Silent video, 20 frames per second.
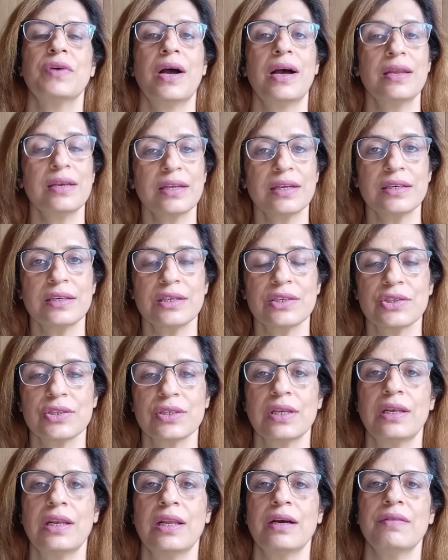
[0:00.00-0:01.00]

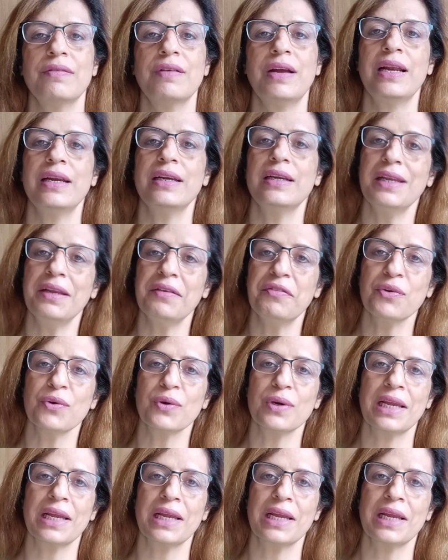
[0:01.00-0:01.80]
unconditional love and live your